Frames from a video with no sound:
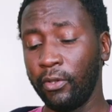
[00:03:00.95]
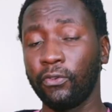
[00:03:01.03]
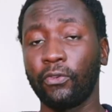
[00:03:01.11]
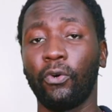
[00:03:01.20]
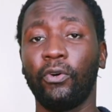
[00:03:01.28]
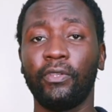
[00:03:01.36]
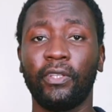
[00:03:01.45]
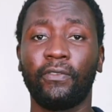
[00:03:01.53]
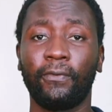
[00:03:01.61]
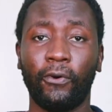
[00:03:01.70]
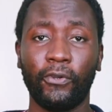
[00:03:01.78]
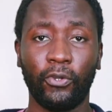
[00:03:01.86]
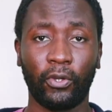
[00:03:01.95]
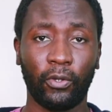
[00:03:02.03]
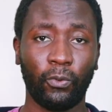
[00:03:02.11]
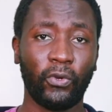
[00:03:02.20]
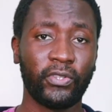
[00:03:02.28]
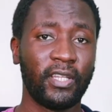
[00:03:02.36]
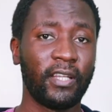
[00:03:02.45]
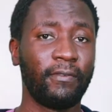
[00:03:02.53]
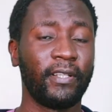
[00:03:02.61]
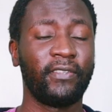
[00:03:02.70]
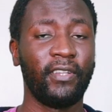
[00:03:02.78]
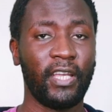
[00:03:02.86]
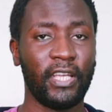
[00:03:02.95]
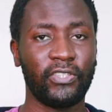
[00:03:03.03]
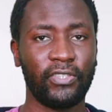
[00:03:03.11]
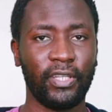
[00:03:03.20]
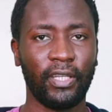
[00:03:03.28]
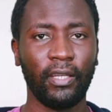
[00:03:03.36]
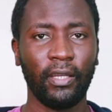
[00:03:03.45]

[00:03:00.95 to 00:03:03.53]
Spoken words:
So on this phone you can watch Netflix in HD